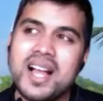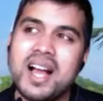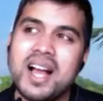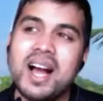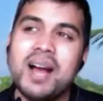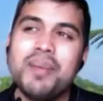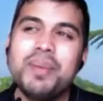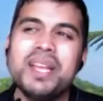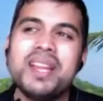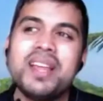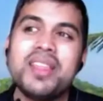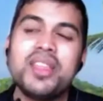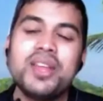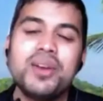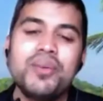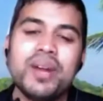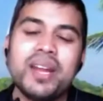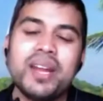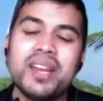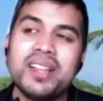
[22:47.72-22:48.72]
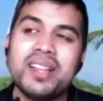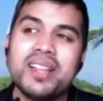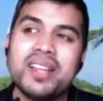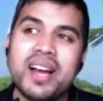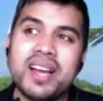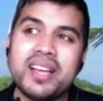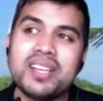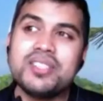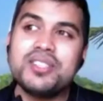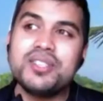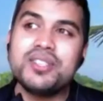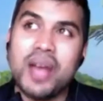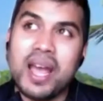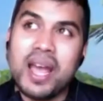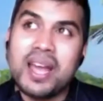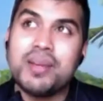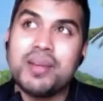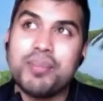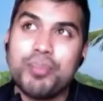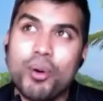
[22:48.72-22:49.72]
I mean, theoretically, I could do
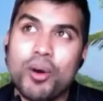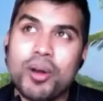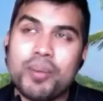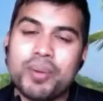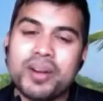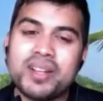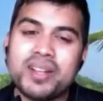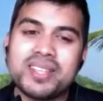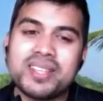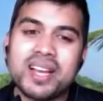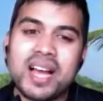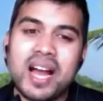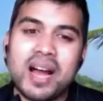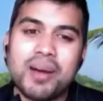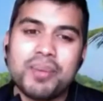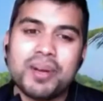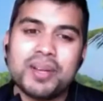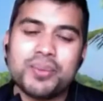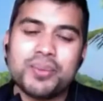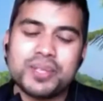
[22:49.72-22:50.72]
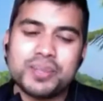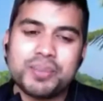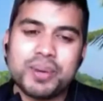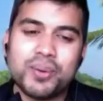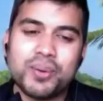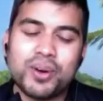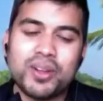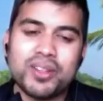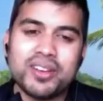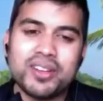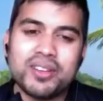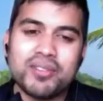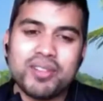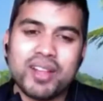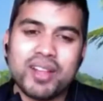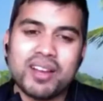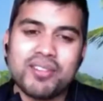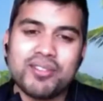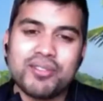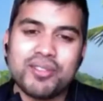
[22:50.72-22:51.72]
any point, but it's like how much? What's my quality of
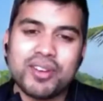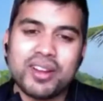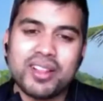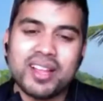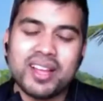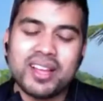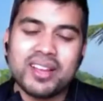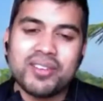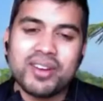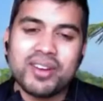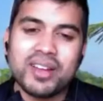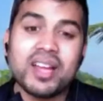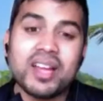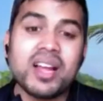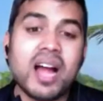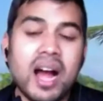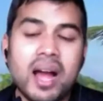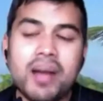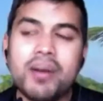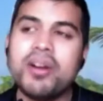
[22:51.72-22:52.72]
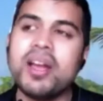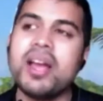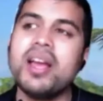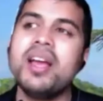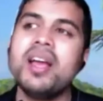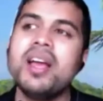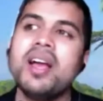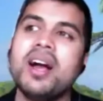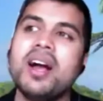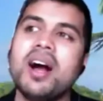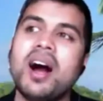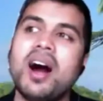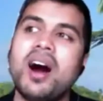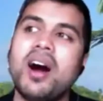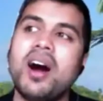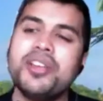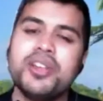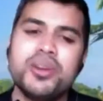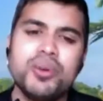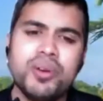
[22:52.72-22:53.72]
life like? Right? Like okay.
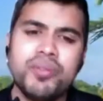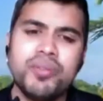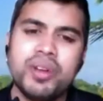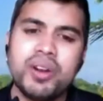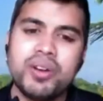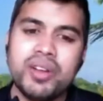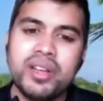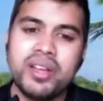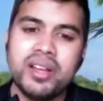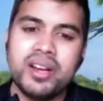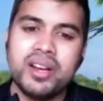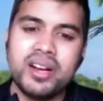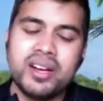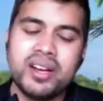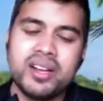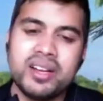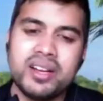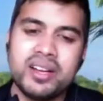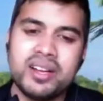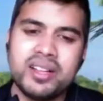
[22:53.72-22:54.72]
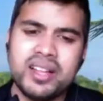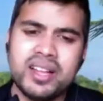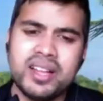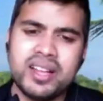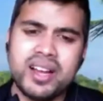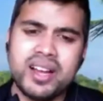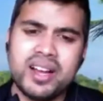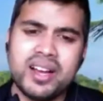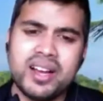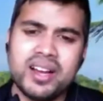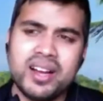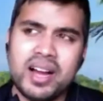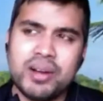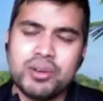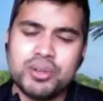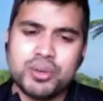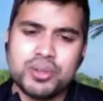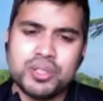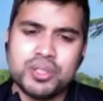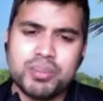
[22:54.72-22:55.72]
Are you a very
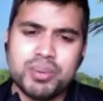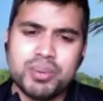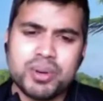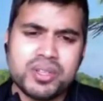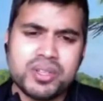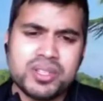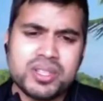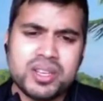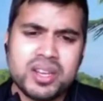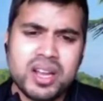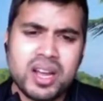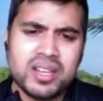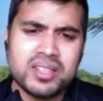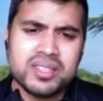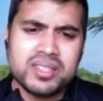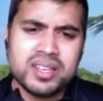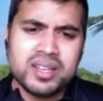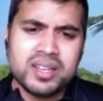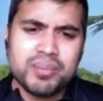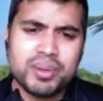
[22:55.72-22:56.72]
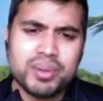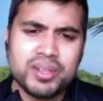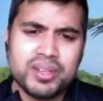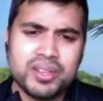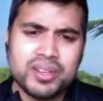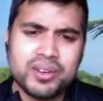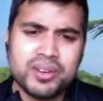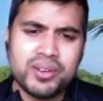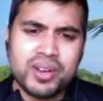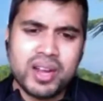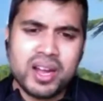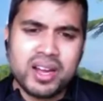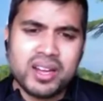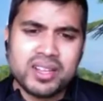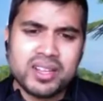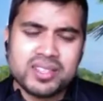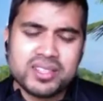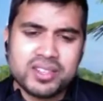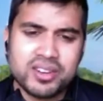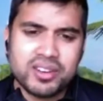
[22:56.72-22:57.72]
outdoorsy person, hunting, building your own
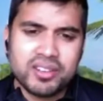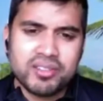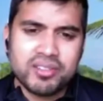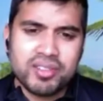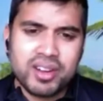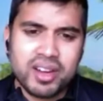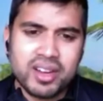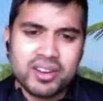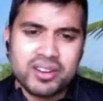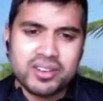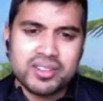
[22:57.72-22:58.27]
huts, starting fires?